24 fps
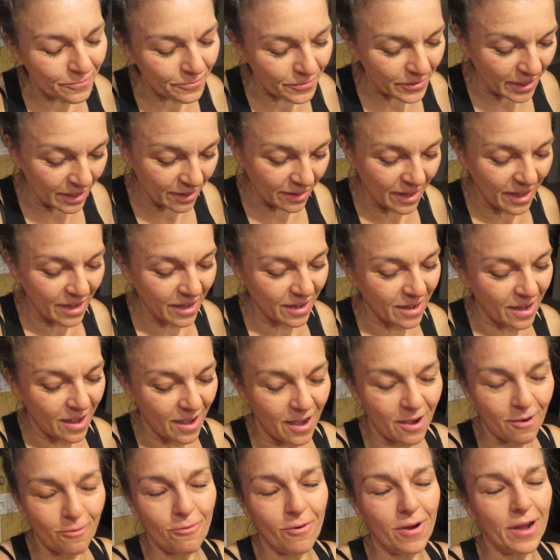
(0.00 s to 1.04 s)
feel like
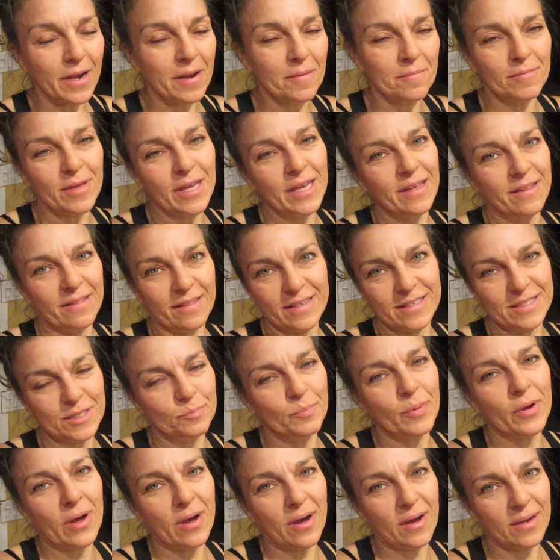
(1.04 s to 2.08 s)
I want to make this
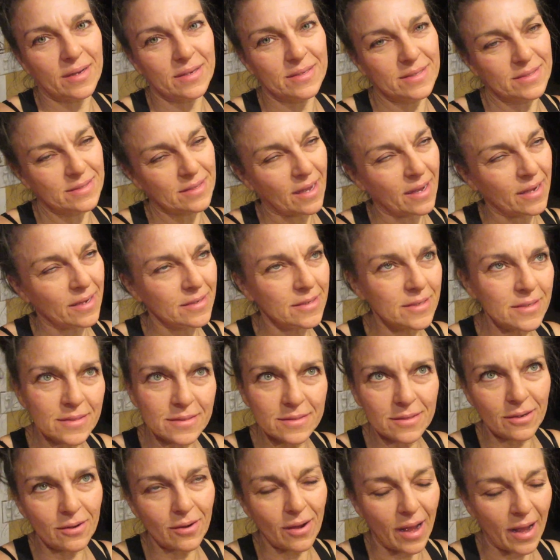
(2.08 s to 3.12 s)
box, I just
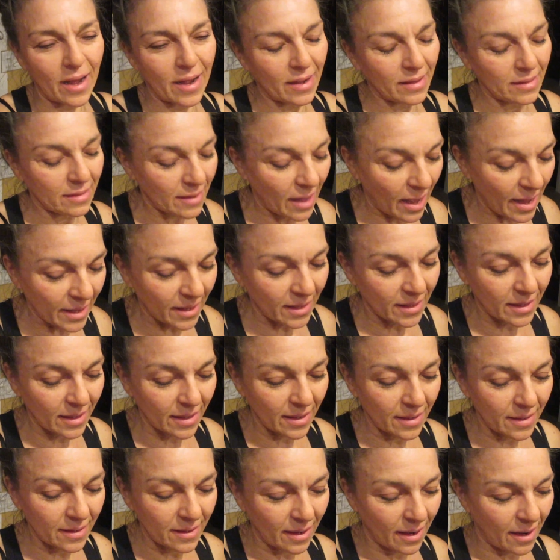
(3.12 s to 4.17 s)
don't, I like
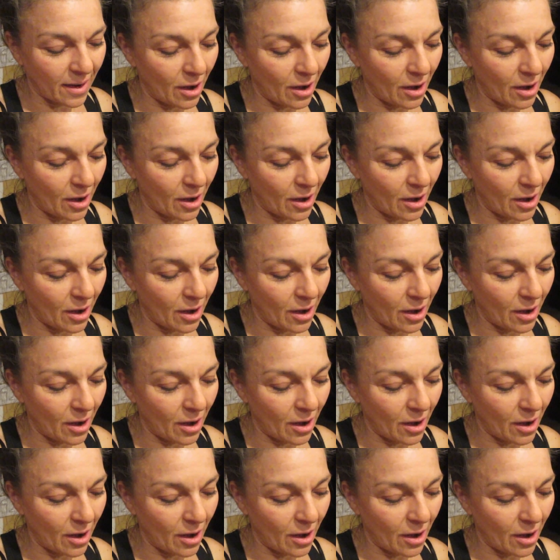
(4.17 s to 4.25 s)
it,